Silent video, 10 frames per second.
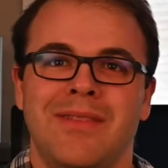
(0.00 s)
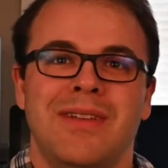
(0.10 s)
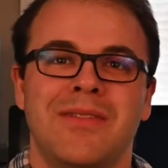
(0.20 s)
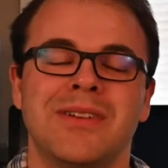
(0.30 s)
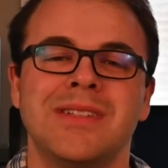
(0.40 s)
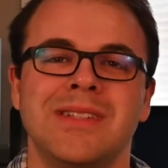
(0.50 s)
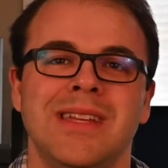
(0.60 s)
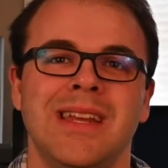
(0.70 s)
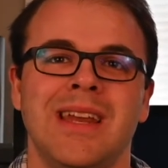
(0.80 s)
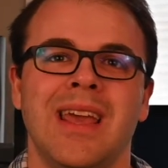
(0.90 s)
I've never
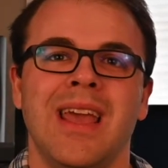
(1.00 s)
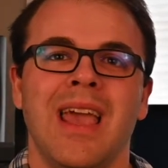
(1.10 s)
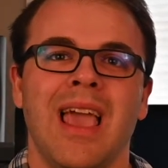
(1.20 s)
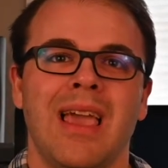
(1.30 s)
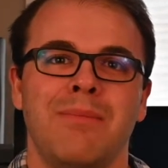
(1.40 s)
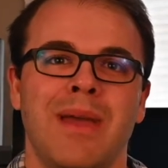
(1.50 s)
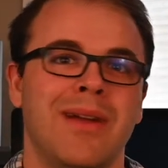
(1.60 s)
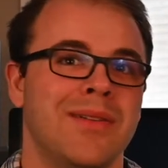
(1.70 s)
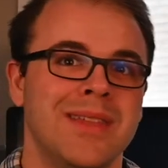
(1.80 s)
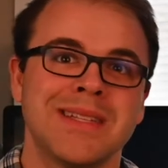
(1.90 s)
seen a
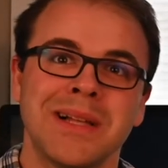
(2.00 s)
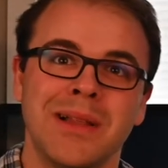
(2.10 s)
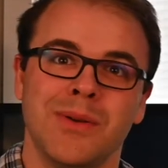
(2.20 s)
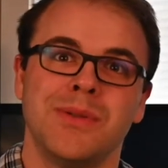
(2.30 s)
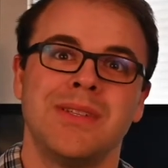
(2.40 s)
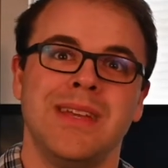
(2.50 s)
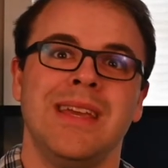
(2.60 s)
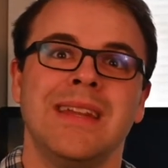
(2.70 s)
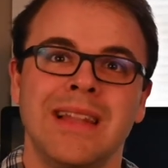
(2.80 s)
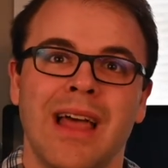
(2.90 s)
bear this close
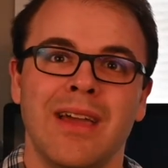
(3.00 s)
in